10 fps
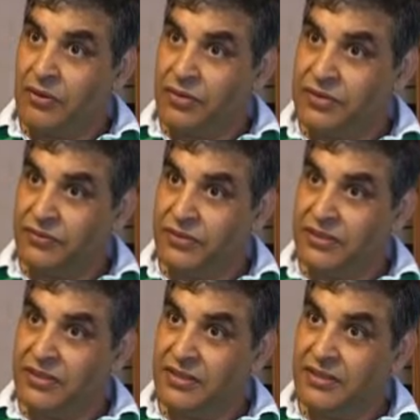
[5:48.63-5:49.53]
was for
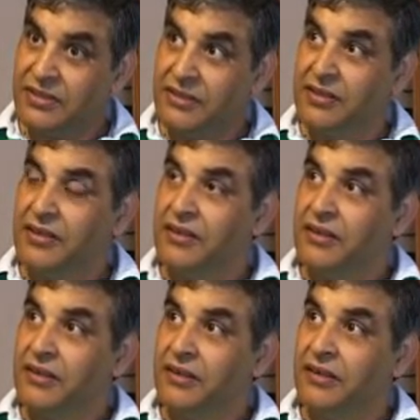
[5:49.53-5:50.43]
India,
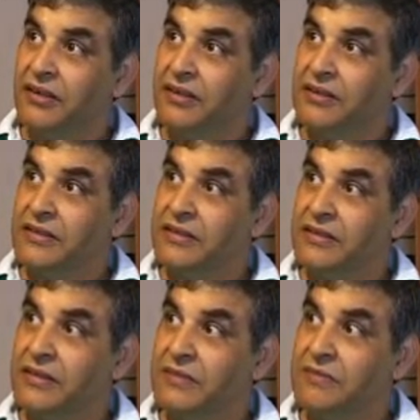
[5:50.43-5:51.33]

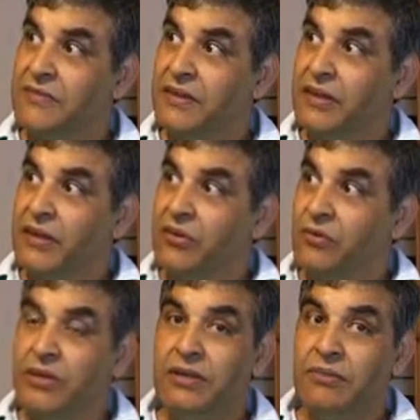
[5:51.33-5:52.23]
and
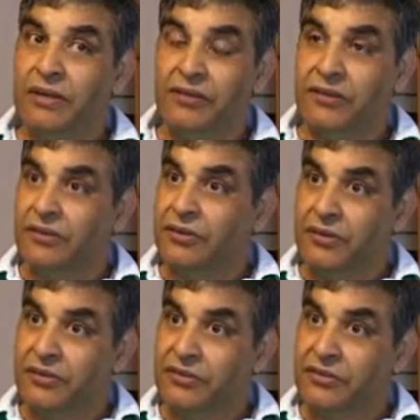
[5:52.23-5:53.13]
we built the
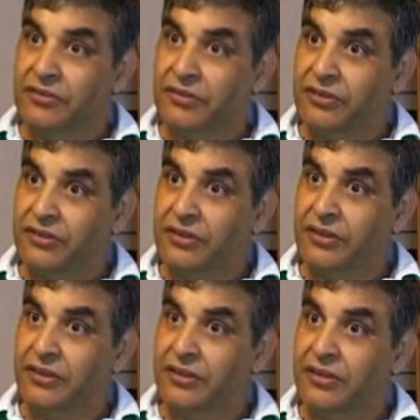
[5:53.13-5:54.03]
roads
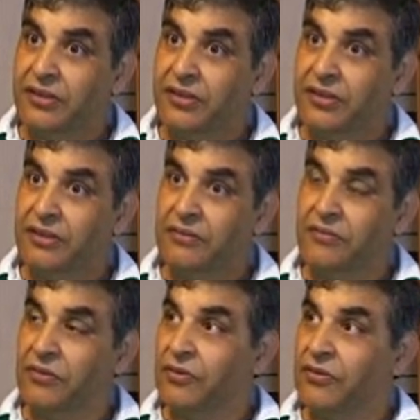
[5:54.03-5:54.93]

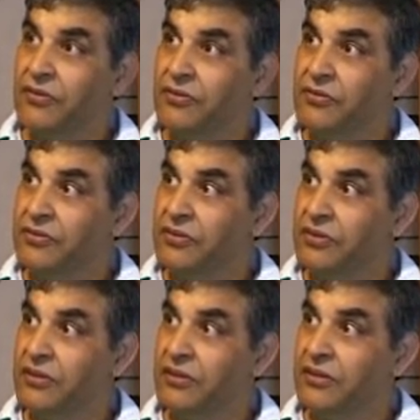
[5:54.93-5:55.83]
for
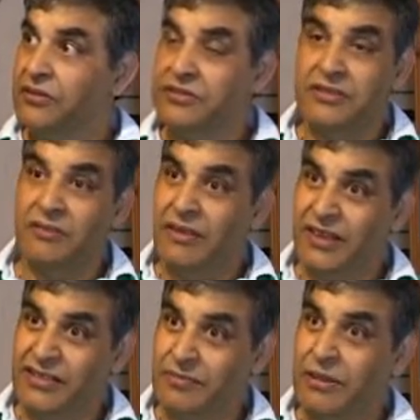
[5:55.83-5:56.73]
the
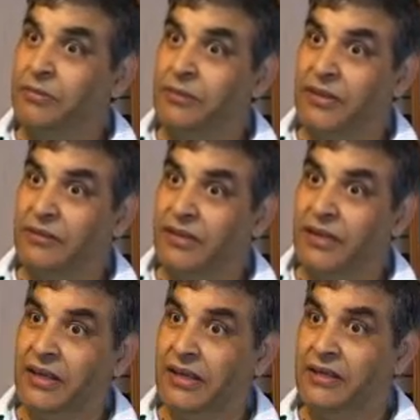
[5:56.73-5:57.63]
uncivilized people out
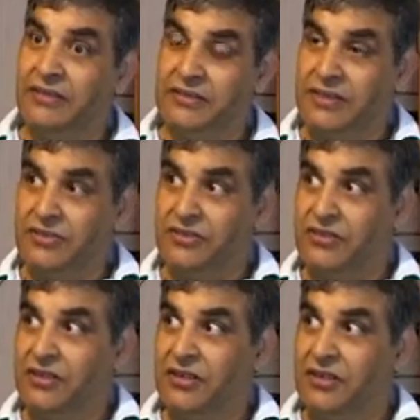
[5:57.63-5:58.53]
there, and etc.
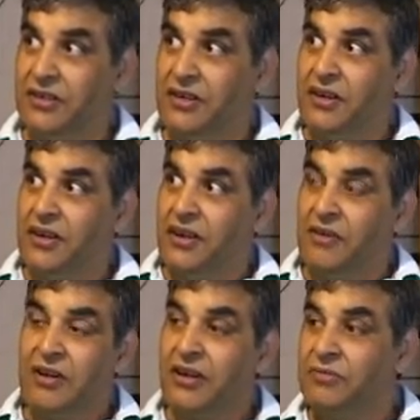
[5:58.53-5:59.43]

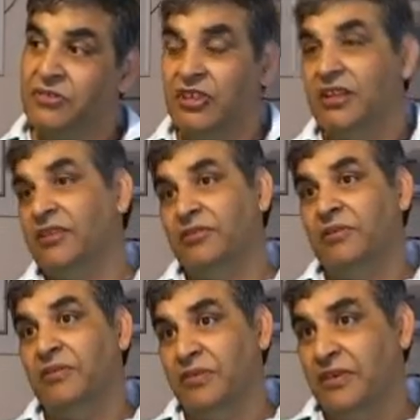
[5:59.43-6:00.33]
When I come and share that with
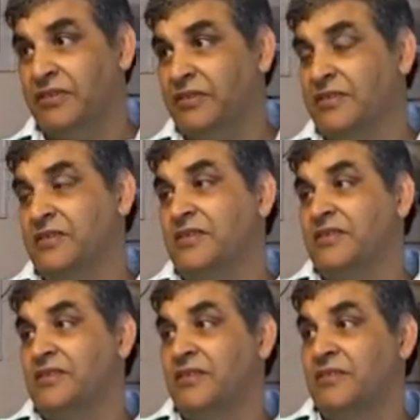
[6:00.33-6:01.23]
my father
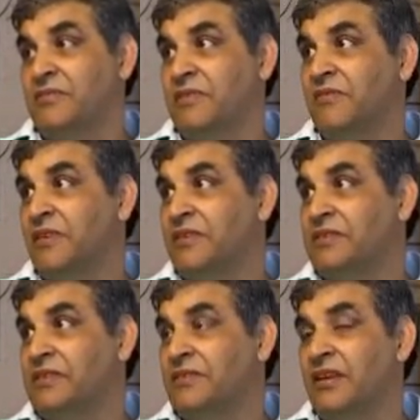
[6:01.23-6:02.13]

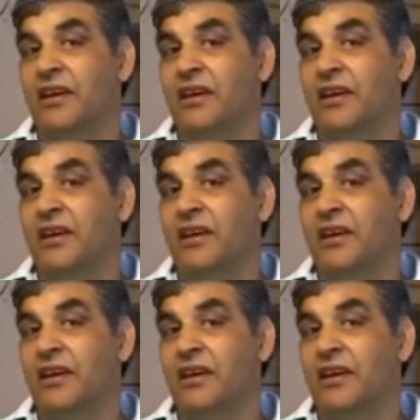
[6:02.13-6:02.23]
says,